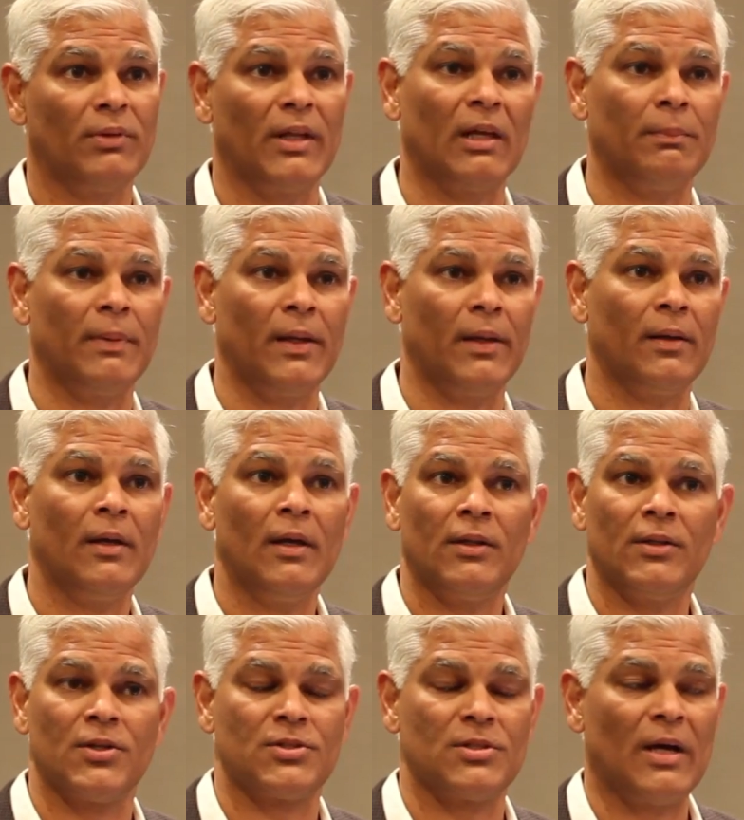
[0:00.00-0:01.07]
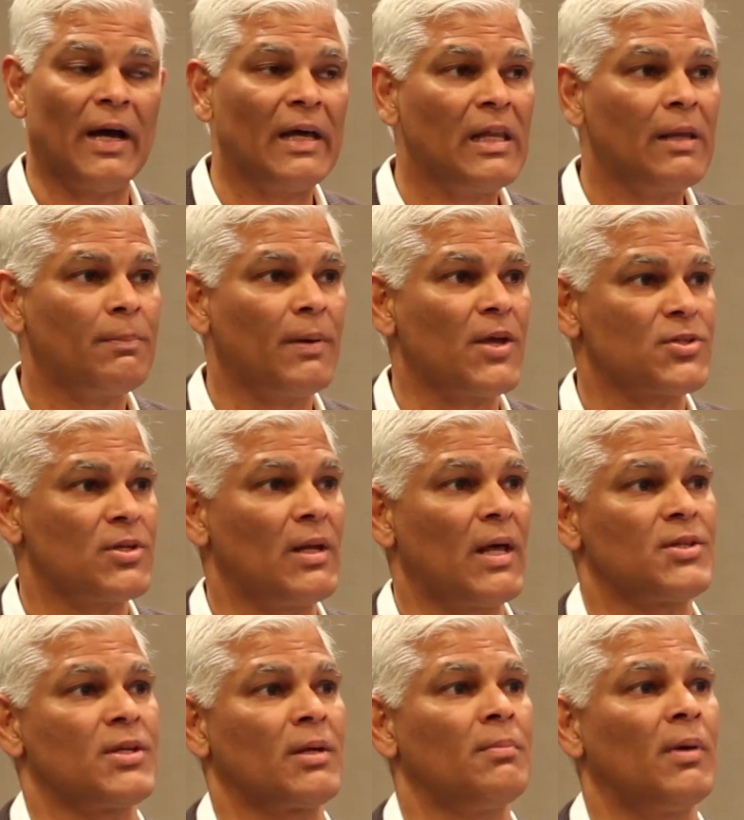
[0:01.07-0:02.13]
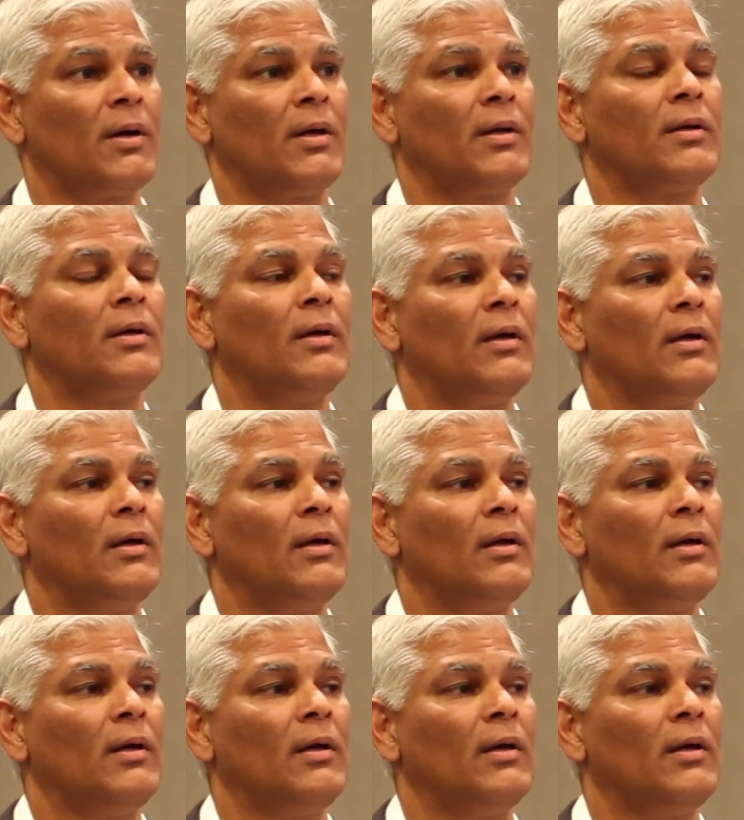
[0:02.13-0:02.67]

This is a highly price elastic market.